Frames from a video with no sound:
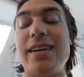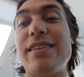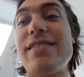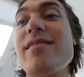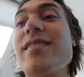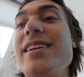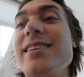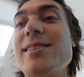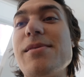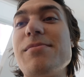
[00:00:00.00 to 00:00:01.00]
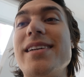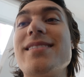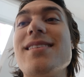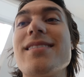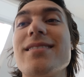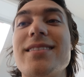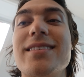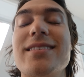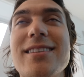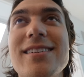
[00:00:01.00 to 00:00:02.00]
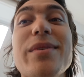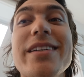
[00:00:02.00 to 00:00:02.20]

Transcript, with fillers: Yeah, if you're ever curious about my soccer skills, here we